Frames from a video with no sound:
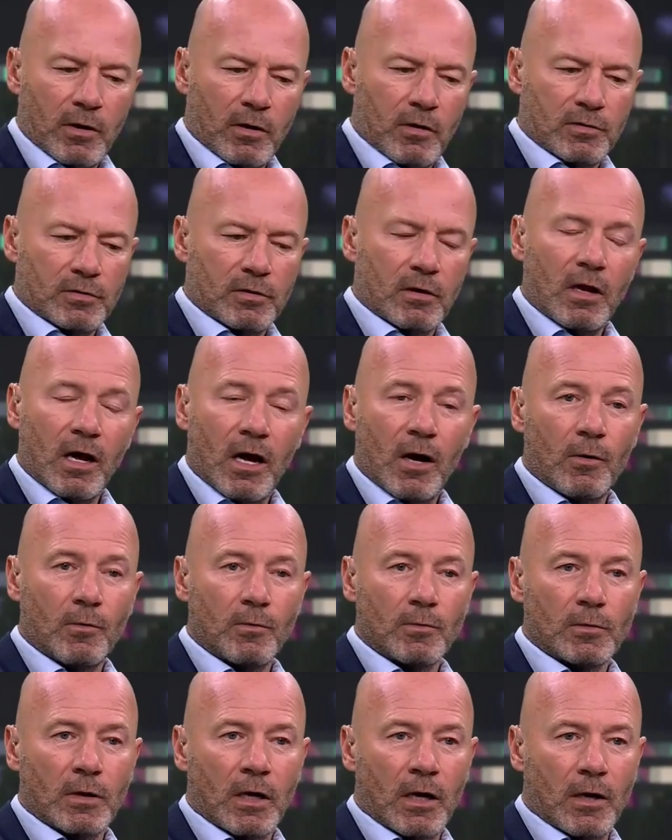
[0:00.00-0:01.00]
Arsenal,
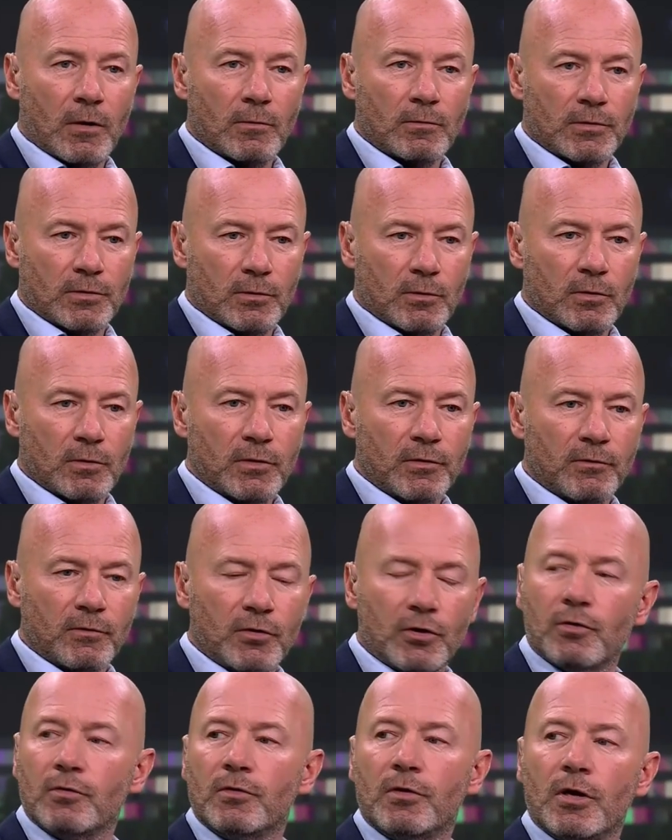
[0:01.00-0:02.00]
how sort of
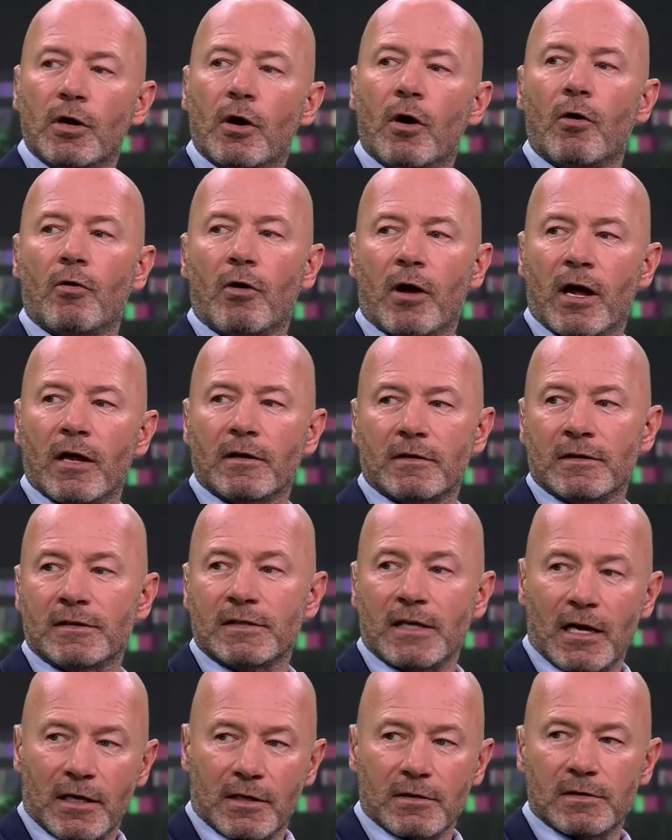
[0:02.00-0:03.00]
good they are at
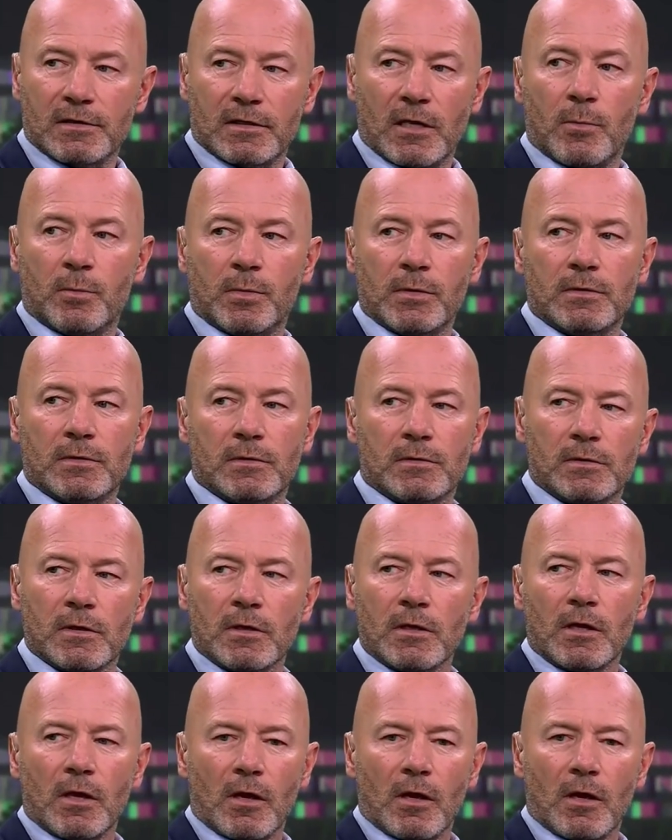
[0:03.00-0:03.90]
attacking set pieces.